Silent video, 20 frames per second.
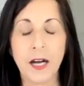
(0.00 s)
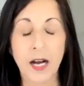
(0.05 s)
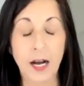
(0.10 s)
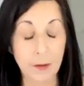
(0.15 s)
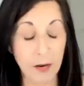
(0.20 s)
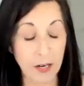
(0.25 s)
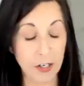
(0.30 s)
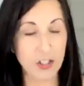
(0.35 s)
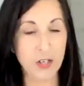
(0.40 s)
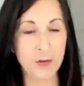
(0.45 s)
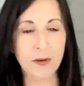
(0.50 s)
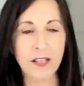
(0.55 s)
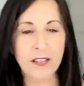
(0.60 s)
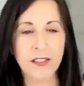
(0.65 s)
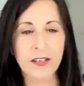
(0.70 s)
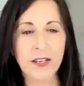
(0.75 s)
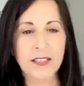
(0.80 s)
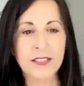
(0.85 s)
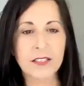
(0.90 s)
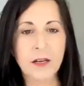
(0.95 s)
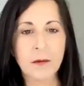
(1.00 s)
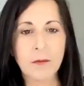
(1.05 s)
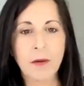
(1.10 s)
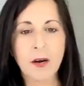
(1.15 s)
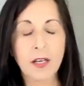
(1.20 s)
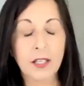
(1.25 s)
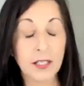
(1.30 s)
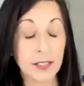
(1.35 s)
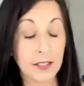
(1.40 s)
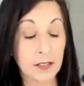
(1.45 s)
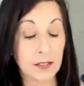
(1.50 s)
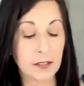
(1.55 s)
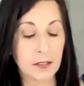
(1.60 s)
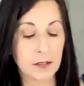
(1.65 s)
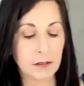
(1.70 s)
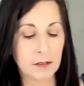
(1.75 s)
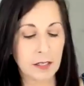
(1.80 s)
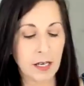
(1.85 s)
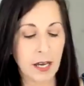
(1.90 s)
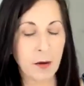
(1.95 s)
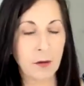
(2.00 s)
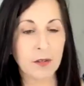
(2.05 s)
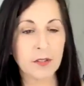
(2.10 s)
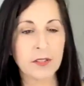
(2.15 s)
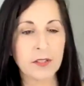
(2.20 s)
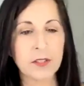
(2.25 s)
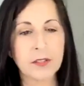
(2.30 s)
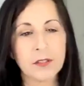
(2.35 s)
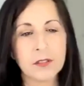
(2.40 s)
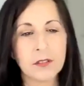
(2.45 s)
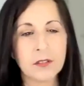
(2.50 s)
I'm not sure, but I think I saw Marlene Dowles.